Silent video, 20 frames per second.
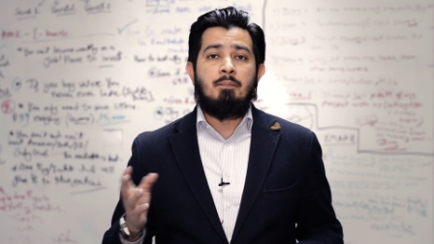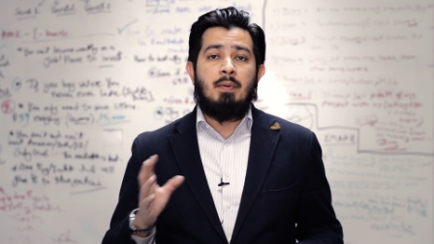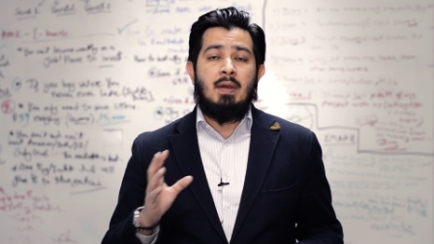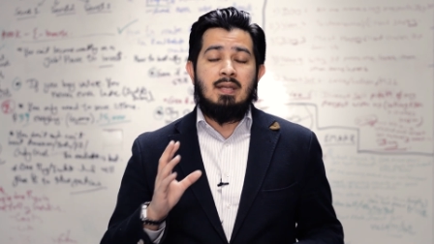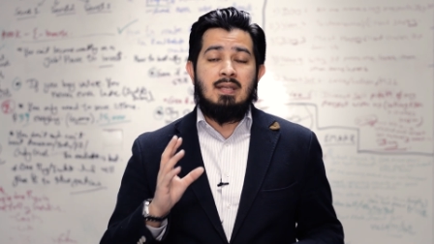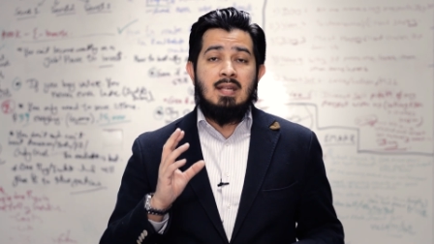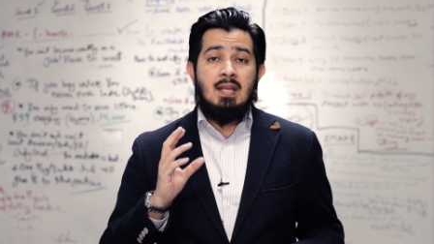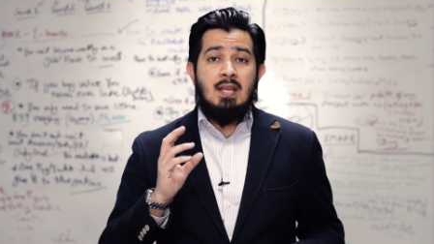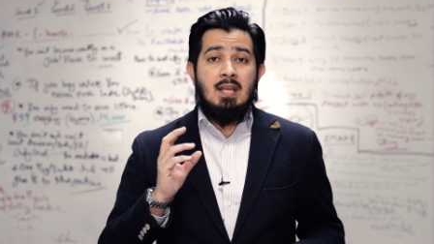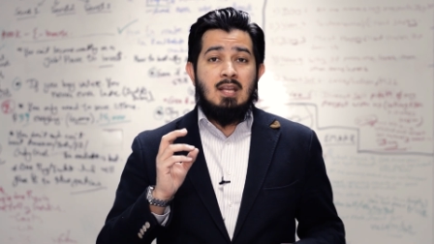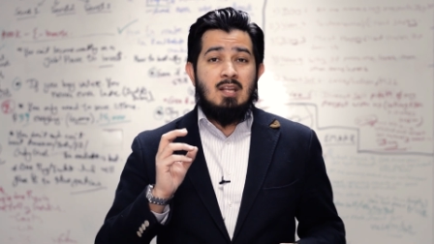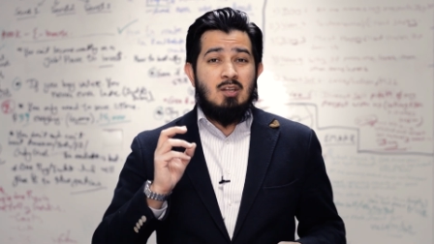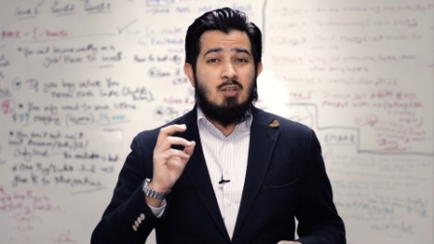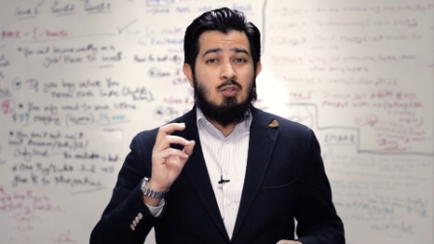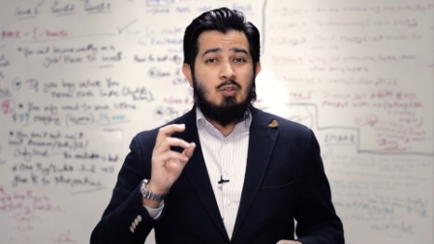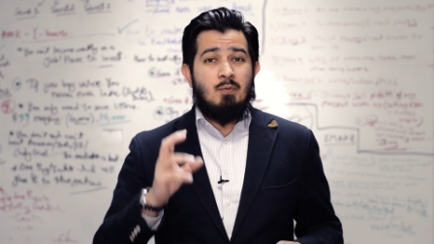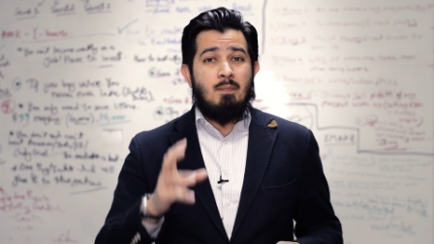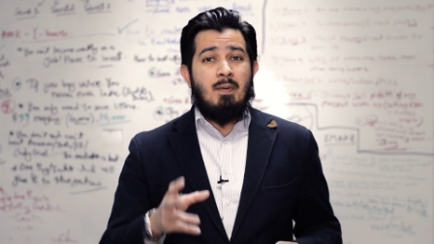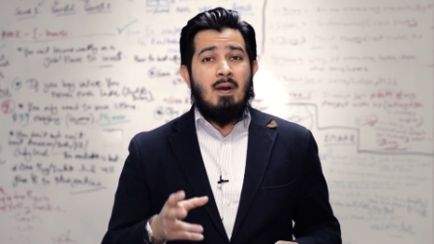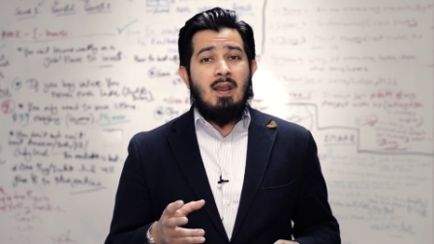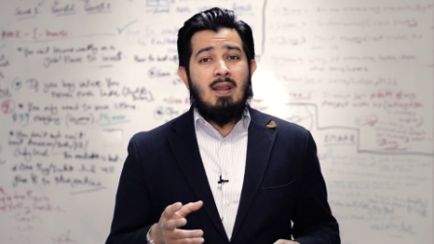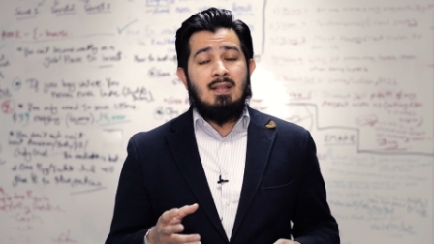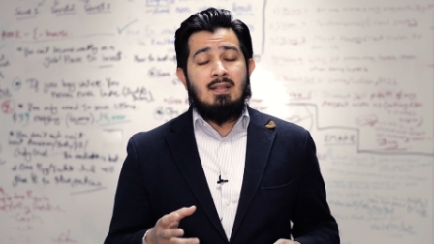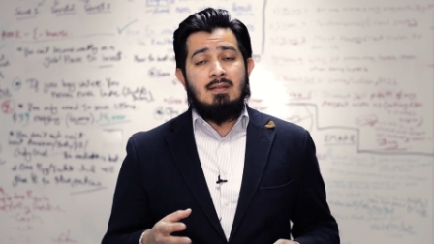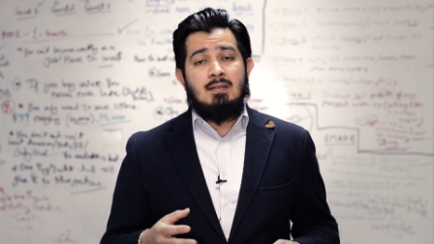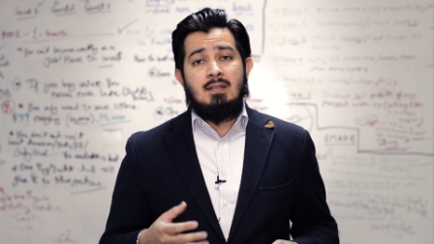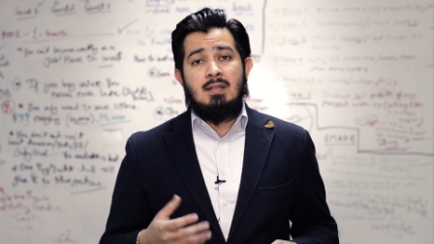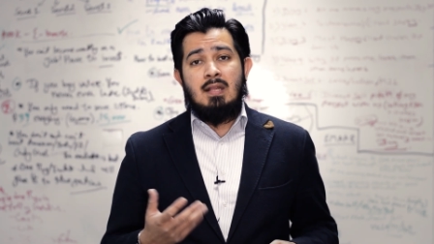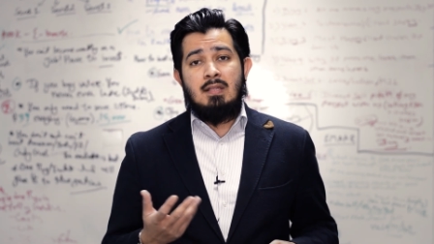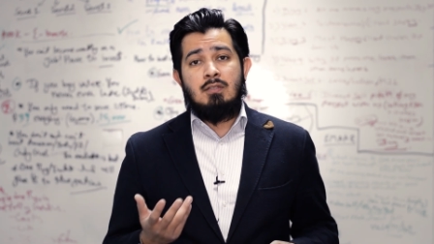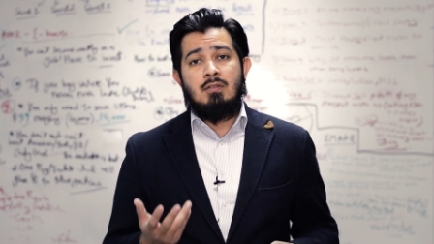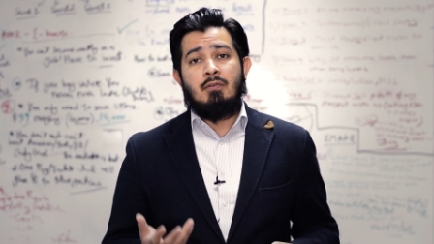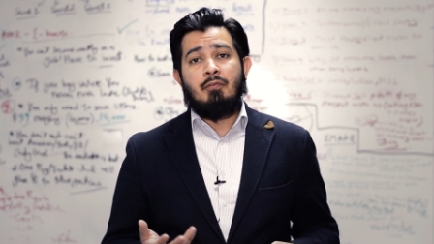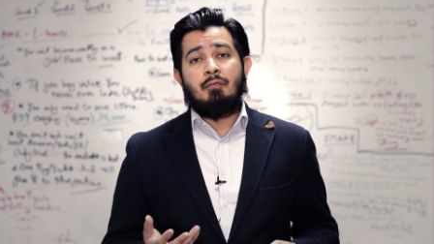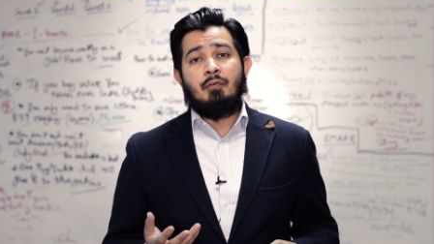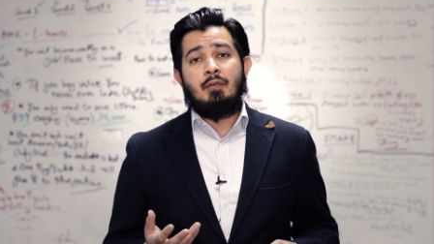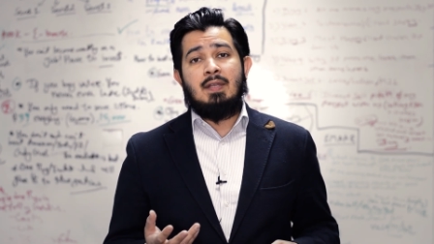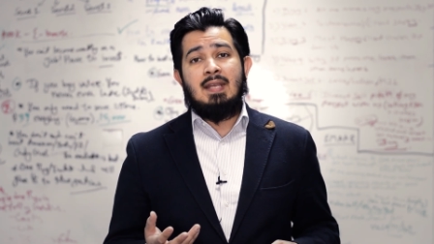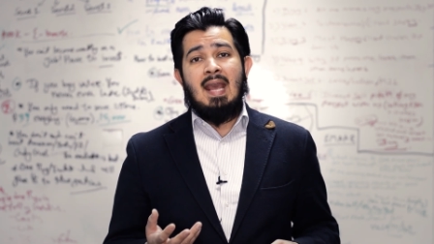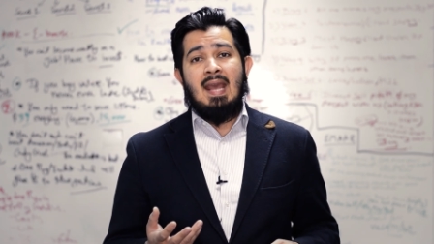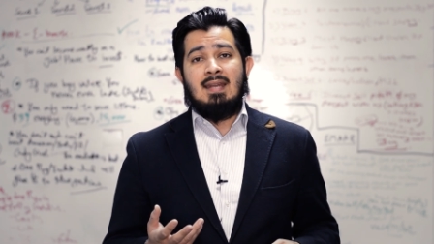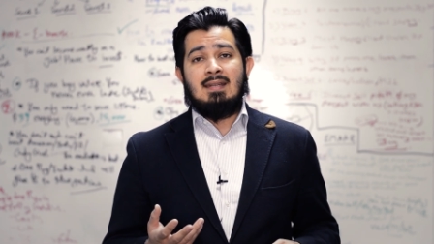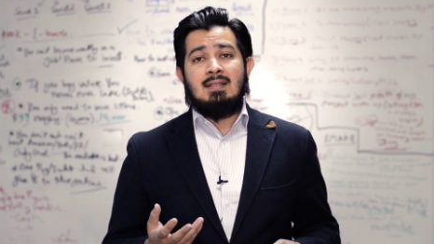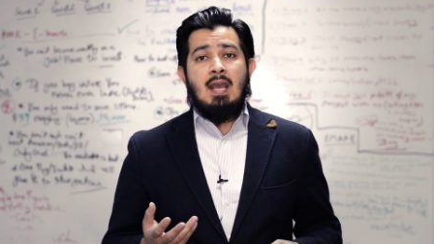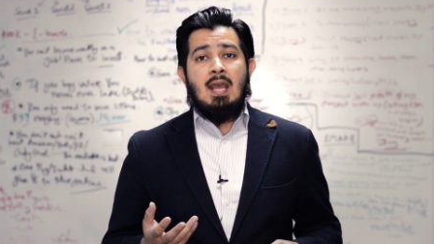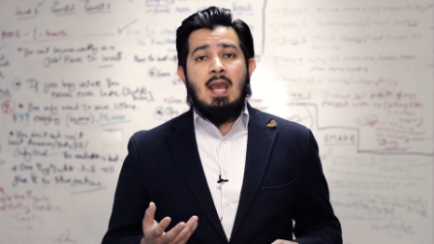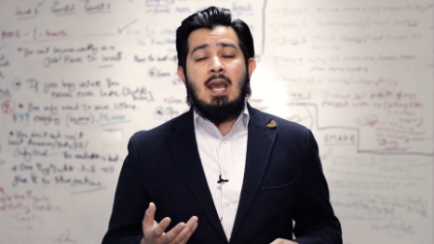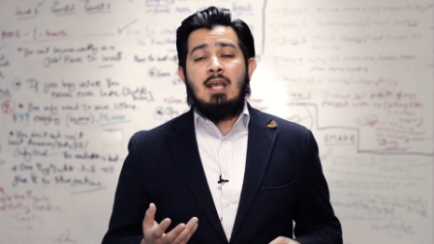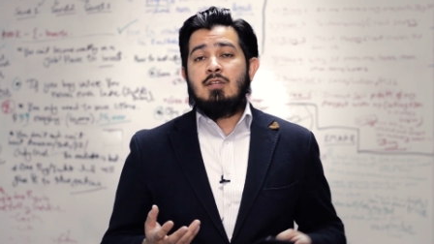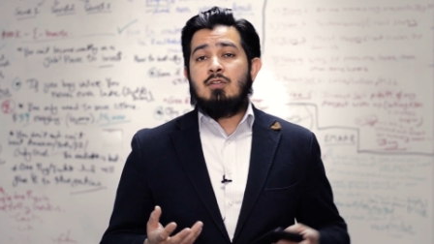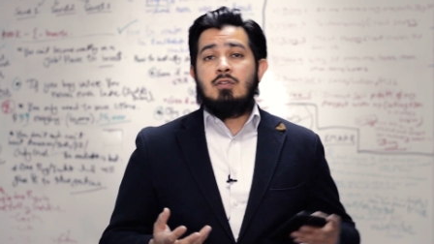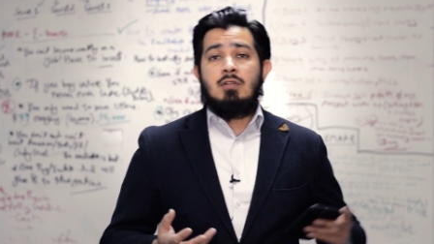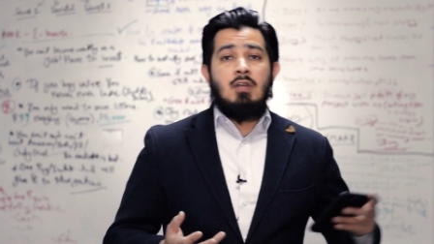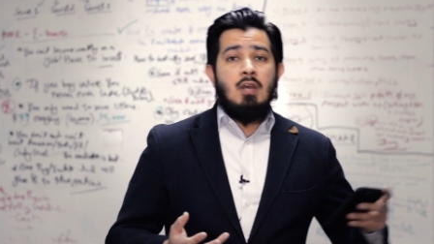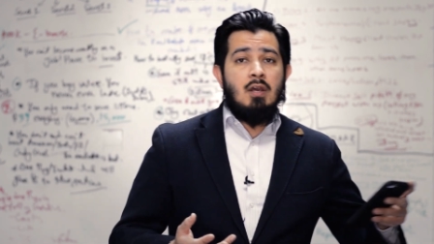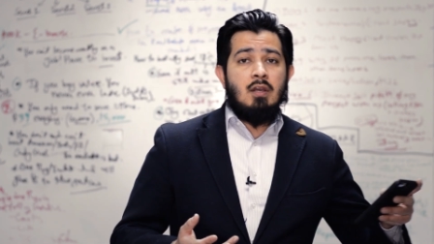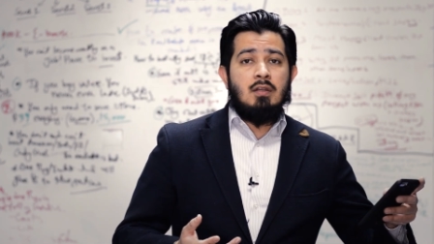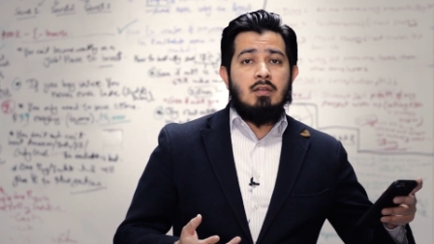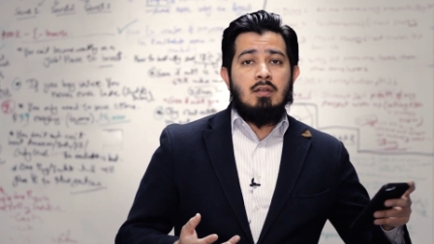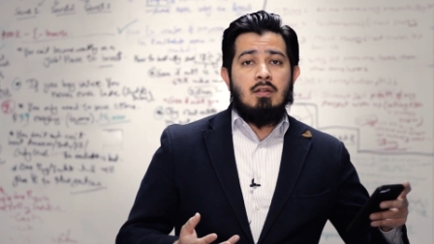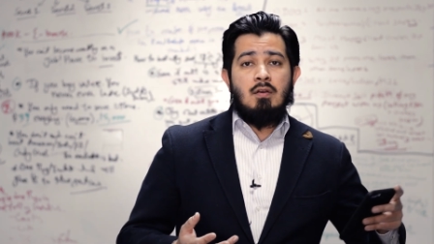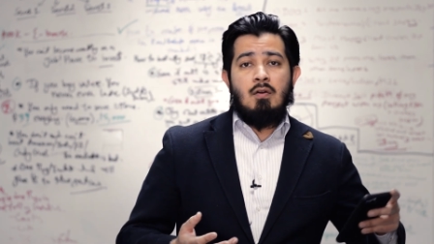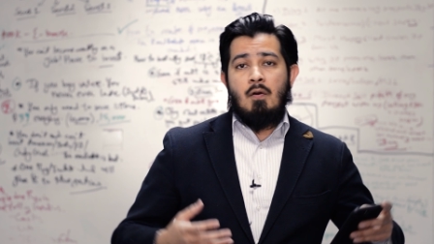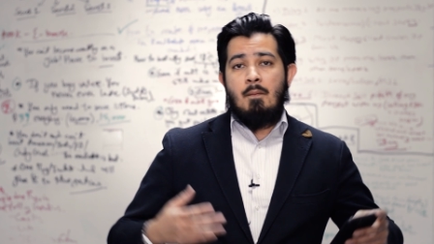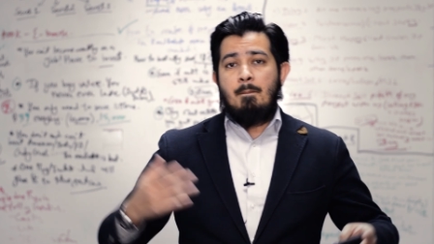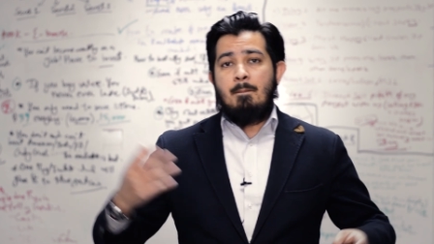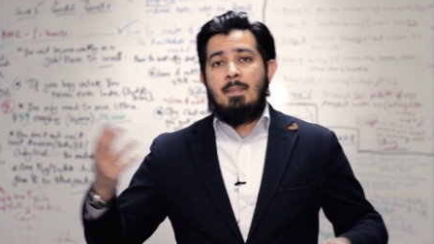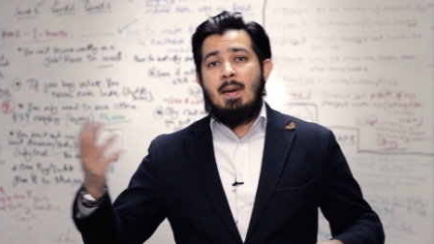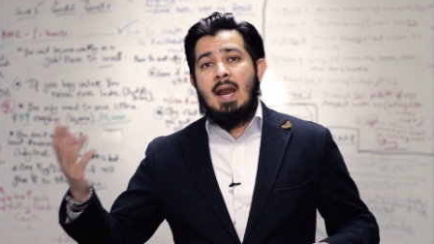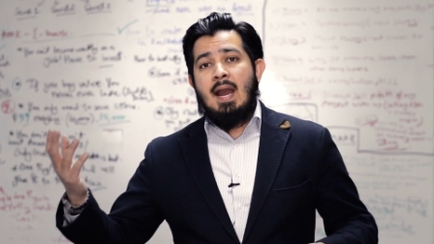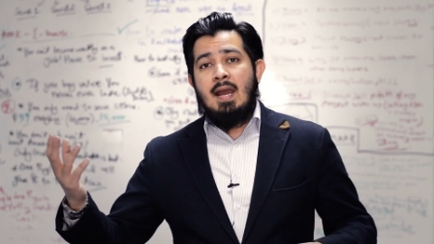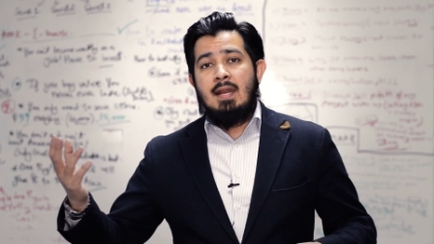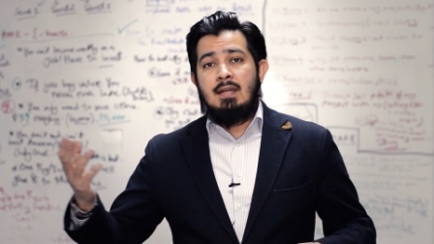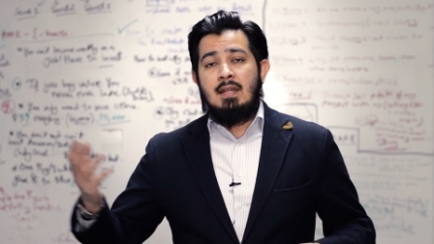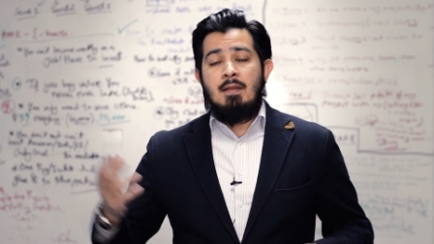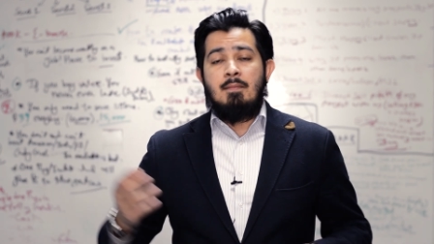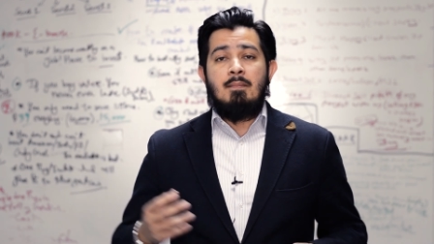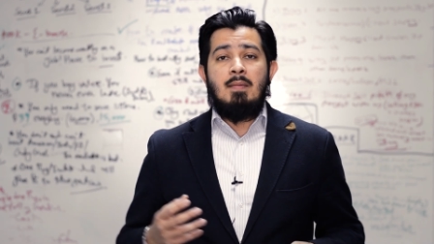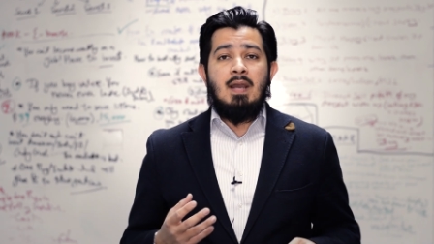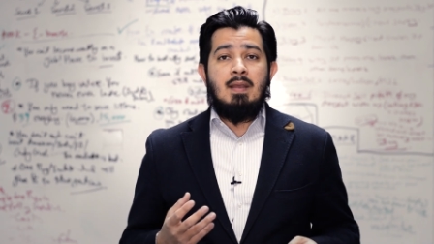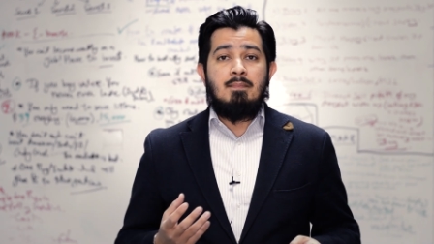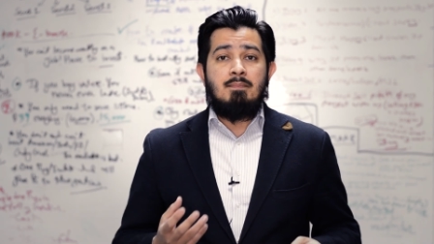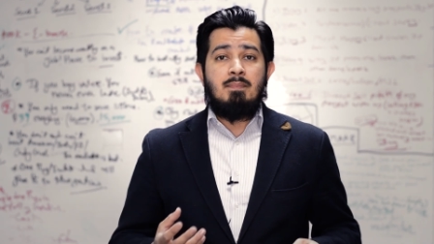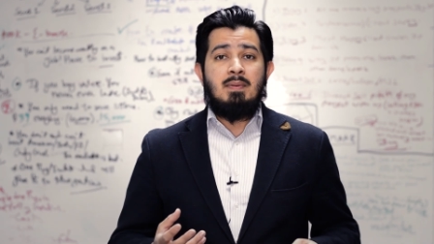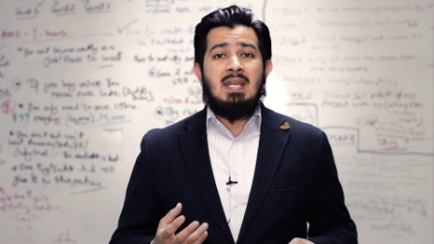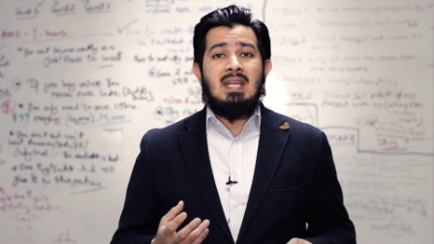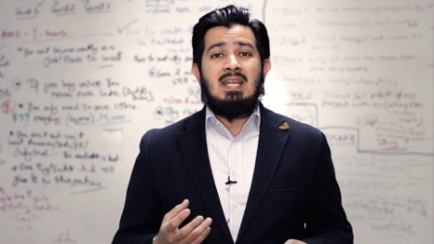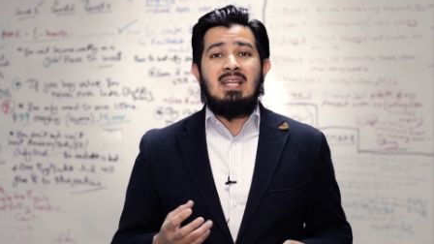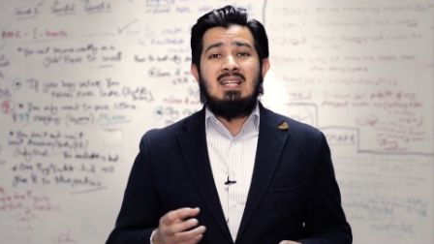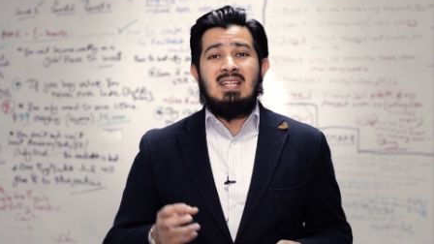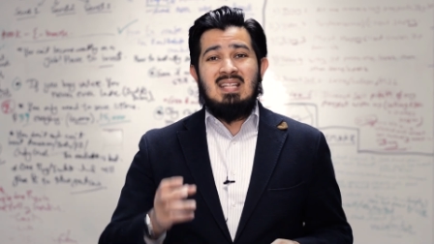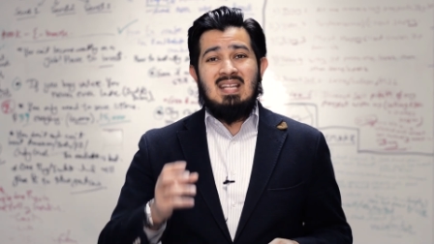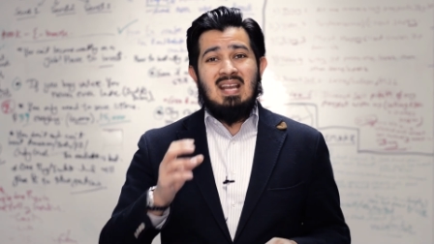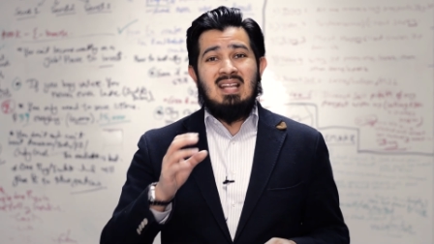But Dubai, let's not forget, as good or bad it might be,